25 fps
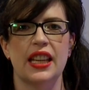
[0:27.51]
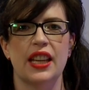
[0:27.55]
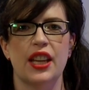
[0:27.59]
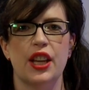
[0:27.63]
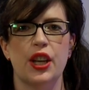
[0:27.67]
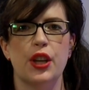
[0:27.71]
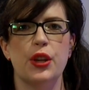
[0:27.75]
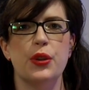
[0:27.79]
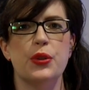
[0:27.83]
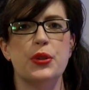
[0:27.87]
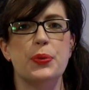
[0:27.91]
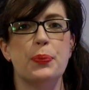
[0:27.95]

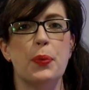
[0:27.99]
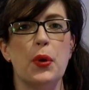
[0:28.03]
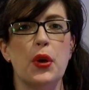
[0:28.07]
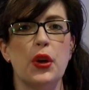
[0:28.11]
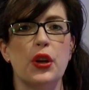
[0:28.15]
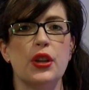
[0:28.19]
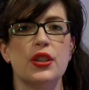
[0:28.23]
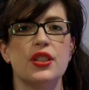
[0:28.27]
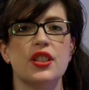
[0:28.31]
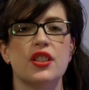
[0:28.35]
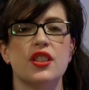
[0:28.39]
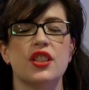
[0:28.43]
whose
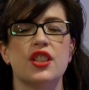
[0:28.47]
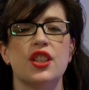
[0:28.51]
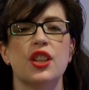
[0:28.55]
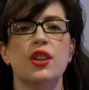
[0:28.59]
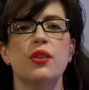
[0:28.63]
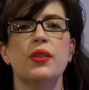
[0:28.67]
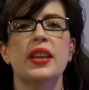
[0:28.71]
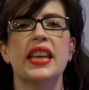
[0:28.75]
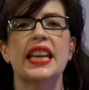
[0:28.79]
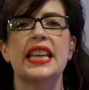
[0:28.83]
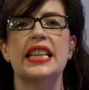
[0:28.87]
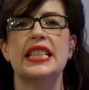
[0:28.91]
books 2
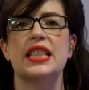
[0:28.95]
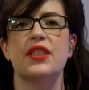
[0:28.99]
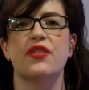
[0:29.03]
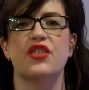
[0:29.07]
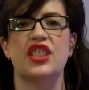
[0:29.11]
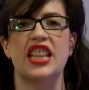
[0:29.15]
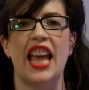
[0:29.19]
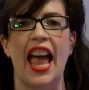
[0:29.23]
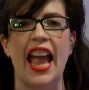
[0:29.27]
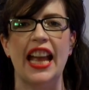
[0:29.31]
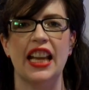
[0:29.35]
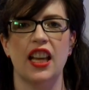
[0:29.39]
Years of
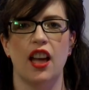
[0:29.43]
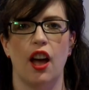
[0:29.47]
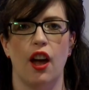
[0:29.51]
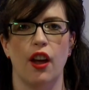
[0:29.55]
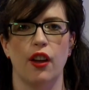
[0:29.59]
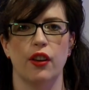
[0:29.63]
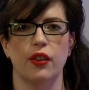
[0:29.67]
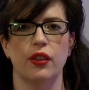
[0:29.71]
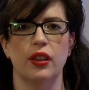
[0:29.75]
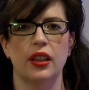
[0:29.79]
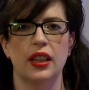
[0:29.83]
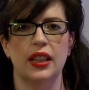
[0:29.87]

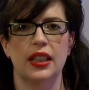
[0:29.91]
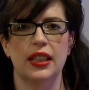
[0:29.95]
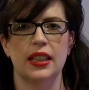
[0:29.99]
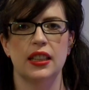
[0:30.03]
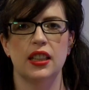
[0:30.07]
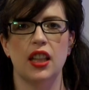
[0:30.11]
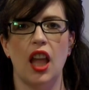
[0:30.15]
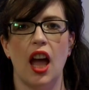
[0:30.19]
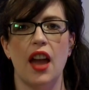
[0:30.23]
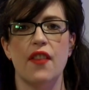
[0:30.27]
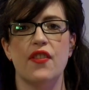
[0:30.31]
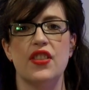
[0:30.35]
Tenko,
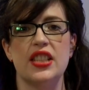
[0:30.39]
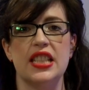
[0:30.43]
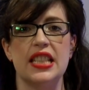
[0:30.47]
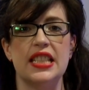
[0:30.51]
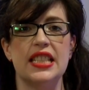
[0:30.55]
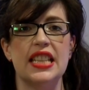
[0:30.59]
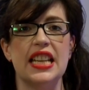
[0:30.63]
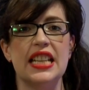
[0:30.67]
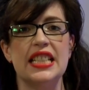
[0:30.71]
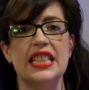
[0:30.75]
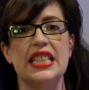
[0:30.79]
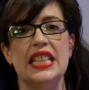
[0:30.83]
Life as a
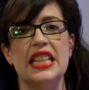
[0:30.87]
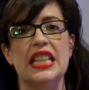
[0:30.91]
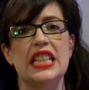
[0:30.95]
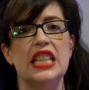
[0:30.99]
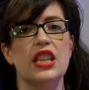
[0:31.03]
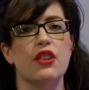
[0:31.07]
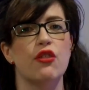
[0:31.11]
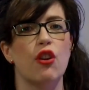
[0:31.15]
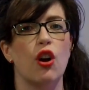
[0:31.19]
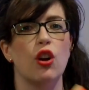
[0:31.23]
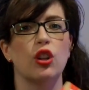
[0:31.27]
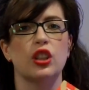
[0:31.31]

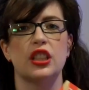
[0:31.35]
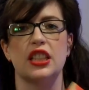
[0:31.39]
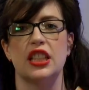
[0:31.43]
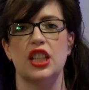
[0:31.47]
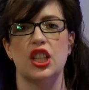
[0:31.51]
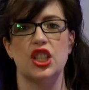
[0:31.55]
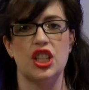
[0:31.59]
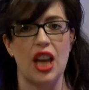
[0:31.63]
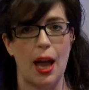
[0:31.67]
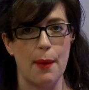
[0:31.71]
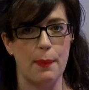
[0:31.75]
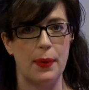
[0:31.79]
16-year-old in a
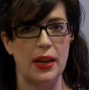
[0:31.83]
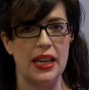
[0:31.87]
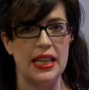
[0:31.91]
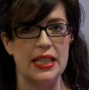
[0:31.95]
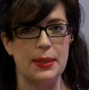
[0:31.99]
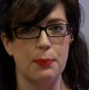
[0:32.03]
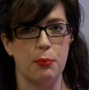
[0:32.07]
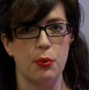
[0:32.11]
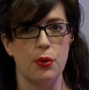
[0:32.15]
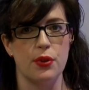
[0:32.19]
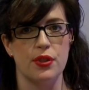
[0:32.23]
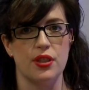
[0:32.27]
Japanese
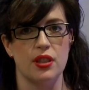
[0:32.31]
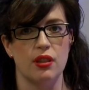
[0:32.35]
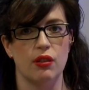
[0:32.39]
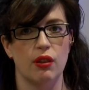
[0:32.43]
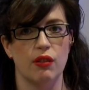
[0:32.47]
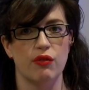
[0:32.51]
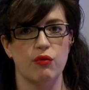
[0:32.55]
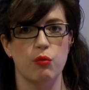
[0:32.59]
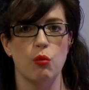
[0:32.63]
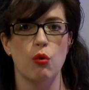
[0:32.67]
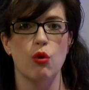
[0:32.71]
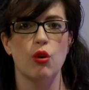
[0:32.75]
prisoner
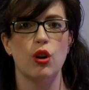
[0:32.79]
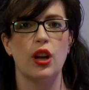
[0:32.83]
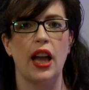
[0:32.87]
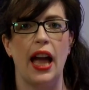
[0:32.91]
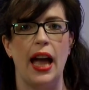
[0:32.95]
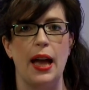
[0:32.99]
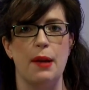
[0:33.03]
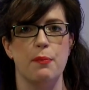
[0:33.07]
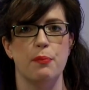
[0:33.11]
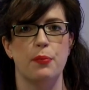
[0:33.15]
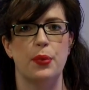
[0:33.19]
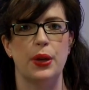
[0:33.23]
of war
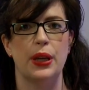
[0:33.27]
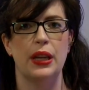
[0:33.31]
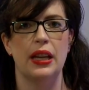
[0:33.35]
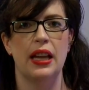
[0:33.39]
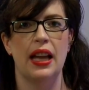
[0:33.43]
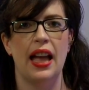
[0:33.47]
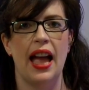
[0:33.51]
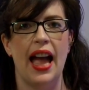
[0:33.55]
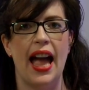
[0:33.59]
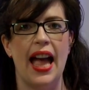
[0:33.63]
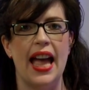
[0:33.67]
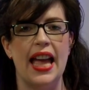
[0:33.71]
camp,
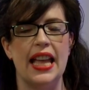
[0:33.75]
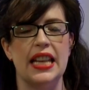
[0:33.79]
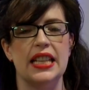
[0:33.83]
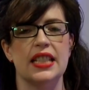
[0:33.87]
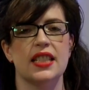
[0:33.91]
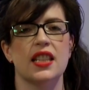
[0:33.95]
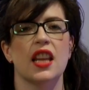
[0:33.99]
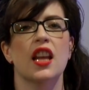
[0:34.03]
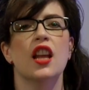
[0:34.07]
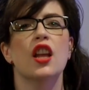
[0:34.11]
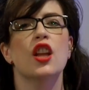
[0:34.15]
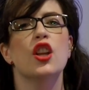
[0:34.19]

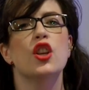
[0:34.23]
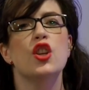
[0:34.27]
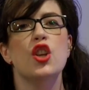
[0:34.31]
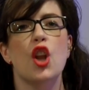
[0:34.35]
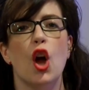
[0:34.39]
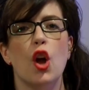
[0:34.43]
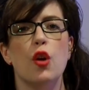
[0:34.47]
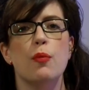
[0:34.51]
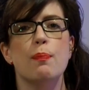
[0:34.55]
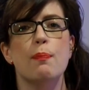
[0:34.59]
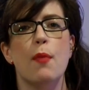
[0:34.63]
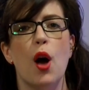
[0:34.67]
and
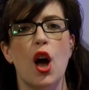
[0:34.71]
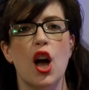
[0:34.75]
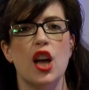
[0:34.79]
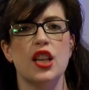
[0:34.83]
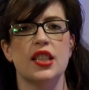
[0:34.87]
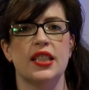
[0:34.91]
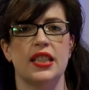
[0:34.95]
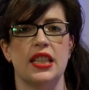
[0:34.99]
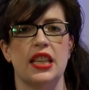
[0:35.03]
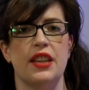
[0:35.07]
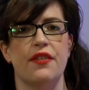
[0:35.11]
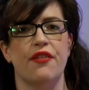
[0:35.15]
No
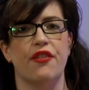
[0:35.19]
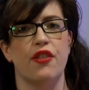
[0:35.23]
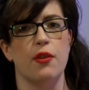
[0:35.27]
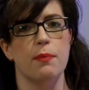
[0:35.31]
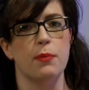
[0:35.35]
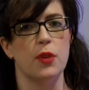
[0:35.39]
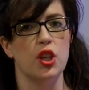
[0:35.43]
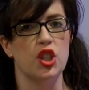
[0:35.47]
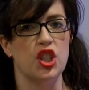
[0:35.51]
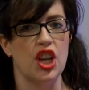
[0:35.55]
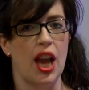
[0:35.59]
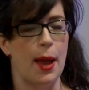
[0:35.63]
Mercy from
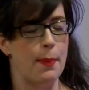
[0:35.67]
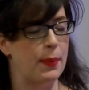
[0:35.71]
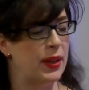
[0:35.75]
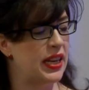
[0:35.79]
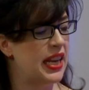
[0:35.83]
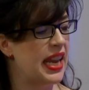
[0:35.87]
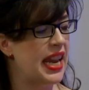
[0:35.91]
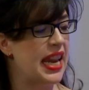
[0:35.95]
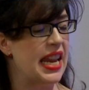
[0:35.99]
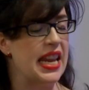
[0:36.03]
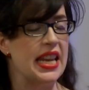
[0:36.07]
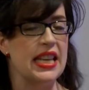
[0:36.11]
the
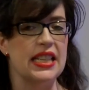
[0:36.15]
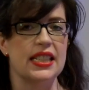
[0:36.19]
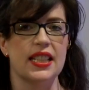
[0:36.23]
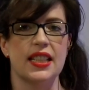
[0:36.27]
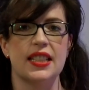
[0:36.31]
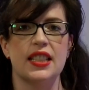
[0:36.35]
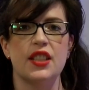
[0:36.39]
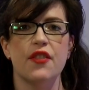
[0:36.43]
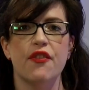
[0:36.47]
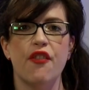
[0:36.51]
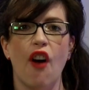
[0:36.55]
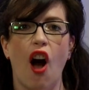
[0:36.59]
Japanese, a
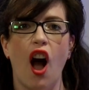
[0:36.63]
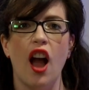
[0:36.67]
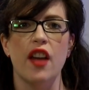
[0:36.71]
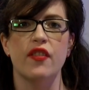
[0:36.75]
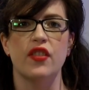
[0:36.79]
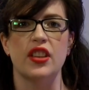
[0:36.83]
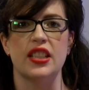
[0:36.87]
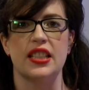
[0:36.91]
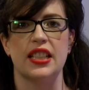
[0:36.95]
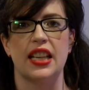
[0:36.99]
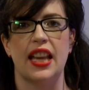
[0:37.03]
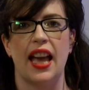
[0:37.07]

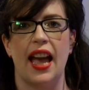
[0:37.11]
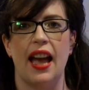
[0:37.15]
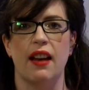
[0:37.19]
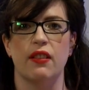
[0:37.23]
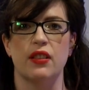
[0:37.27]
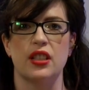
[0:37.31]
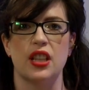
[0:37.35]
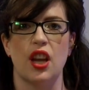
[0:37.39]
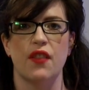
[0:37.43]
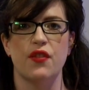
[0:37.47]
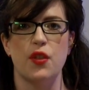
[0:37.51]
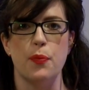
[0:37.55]
survivor's
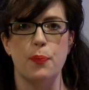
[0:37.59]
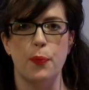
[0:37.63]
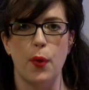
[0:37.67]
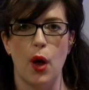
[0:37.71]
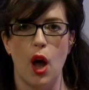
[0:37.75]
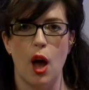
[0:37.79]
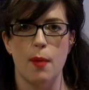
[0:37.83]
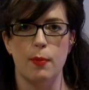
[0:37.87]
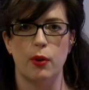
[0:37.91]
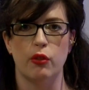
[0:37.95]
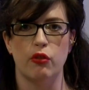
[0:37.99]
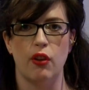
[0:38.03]
account of the
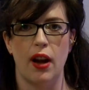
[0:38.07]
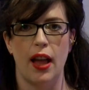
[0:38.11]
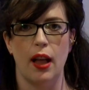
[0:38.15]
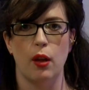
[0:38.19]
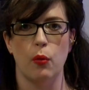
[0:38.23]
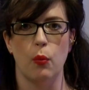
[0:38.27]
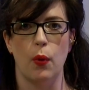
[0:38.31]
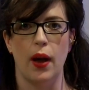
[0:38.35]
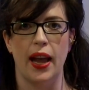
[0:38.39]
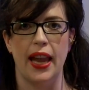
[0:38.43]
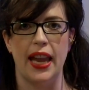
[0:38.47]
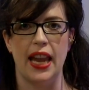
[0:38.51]
Burma
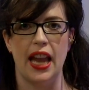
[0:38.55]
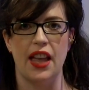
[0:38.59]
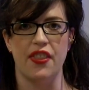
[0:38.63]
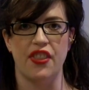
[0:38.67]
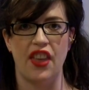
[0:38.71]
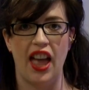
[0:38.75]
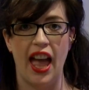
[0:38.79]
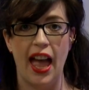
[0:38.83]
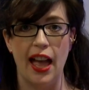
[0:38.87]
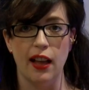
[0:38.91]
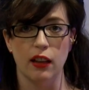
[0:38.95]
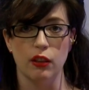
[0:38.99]
Railway and the
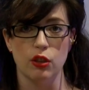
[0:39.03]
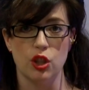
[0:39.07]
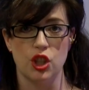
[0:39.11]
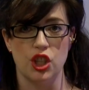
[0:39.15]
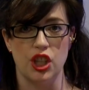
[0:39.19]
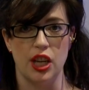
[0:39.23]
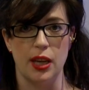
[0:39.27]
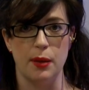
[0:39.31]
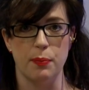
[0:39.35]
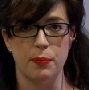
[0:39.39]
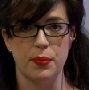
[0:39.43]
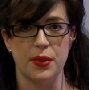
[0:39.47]
Hell
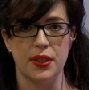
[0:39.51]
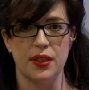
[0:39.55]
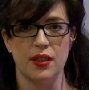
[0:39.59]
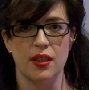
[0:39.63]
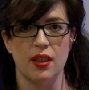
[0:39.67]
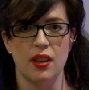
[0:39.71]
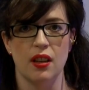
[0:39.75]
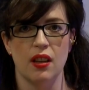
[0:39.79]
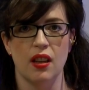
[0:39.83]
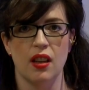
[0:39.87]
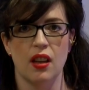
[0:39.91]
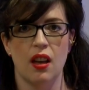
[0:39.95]
Ships,
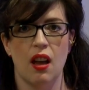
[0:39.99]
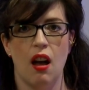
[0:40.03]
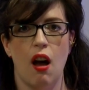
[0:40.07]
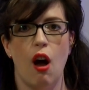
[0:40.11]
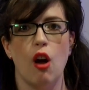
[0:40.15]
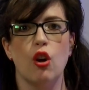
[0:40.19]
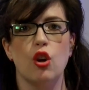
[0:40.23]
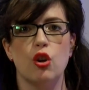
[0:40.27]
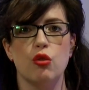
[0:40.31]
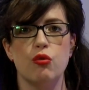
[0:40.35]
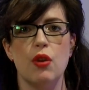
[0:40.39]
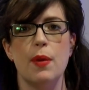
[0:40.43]

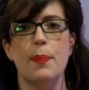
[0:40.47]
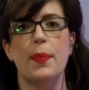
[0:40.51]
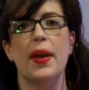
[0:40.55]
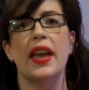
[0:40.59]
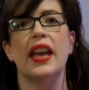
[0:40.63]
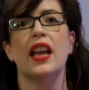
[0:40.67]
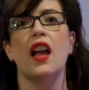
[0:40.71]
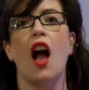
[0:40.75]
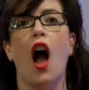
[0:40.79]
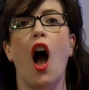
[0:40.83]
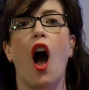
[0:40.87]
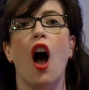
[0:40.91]
are
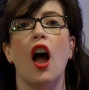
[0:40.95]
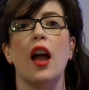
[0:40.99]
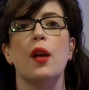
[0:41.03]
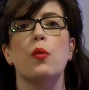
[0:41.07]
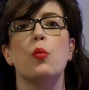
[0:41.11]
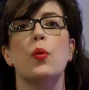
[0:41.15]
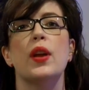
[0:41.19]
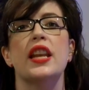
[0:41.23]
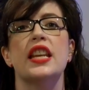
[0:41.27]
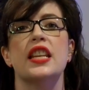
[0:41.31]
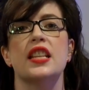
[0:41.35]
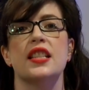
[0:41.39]
gripping
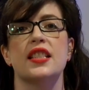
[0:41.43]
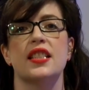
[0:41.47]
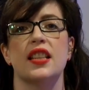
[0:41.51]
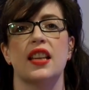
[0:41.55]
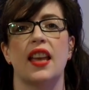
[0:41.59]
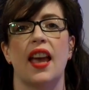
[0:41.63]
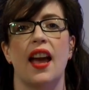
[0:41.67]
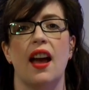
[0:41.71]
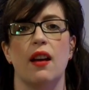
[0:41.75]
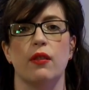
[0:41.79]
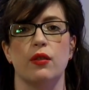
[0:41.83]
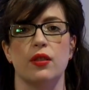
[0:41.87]
eyewitness
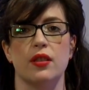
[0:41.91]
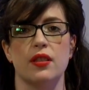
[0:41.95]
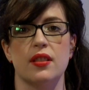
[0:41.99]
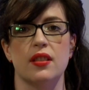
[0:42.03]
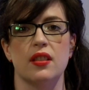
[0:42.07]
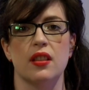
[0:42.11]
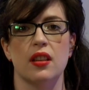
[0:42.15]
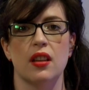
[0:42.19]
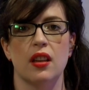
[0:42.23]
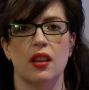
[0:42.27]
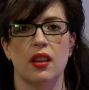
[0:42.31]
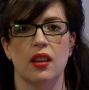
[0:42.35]

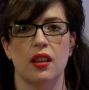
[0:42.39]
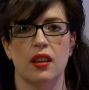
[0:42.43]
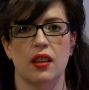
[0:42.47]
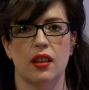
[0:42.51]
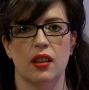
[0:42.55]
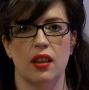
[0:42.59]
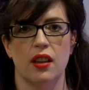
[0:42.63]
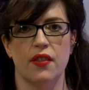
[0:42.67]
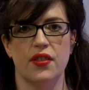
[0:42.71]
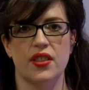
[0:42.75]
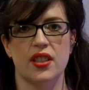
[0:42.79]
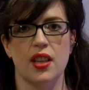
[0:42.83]
accounts
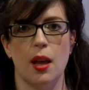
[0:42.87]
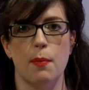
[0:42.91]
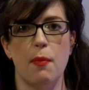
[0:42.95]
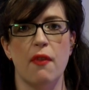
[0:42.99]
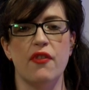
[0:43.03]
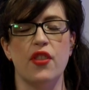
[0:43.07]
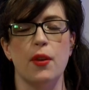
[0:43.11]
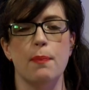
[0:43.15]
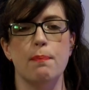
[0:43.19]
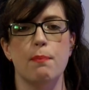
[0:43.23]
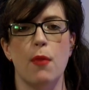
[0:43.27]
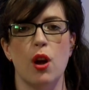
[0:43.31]
of some of
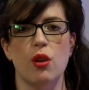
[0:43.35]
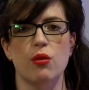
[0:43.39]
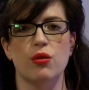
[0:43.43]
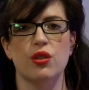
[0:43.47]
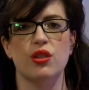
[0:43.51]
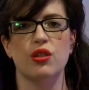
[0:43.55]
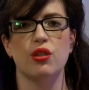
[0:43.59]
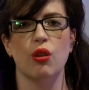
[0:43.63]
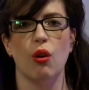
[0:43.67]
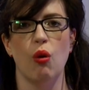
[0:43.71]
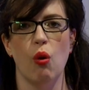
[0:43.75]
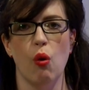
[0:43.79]
the
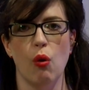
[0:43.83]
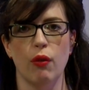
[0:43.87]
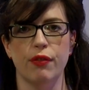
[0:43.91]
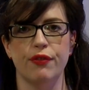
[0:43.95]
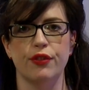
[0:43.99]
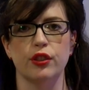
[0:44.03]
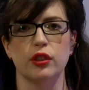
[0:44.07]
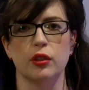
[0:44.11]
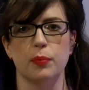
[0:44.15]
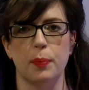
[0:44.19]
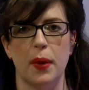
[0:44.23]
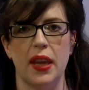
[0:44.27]
most
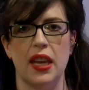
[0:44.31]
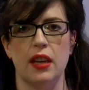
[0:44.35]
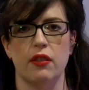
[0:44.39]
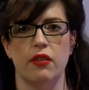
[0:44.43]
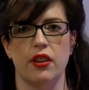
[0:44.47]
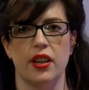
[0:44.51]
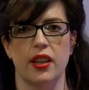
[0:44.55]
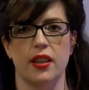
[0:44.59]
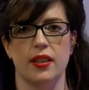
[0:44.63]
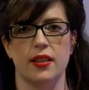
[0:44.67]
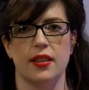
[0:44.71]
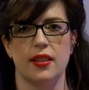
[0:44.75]
awful
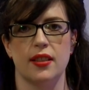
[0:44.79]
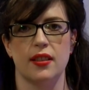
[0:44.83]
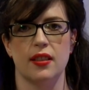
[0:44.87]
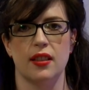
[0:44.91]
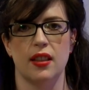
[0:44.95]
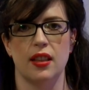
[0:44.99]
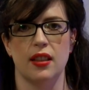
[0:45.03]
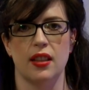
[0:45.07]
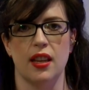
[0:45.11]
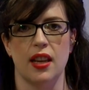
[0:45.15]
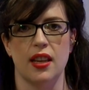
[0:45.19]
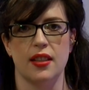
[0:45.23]
periods
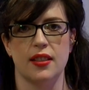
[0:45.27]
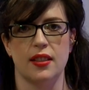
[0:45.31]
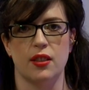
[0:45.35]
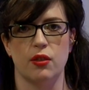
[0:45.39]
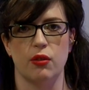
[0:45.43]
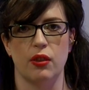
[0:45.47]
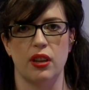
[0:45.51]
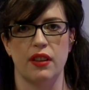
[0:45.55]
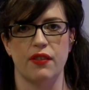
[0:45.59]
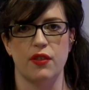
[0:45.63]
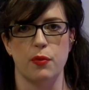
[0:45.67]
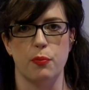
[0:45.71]
in the
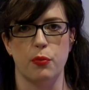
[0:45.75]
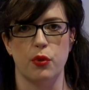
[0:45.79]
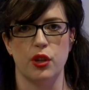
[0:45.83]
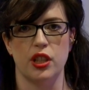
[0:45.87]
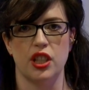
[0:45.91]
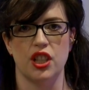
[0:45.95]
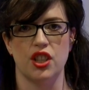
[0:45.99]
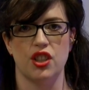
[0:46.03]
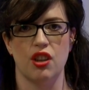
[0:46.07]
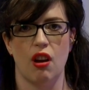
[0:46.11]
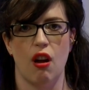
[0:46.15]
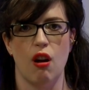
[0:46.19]
history of the
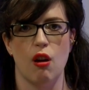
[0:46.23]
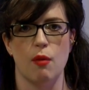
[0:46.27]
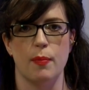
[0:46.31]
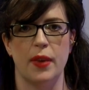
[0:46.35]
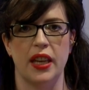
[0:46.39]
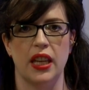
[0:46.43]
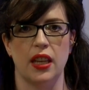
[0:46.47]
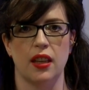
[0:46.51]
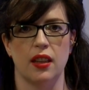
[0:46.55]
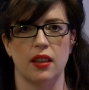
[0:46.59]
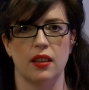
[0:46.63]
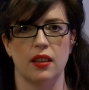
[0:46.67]
British Army.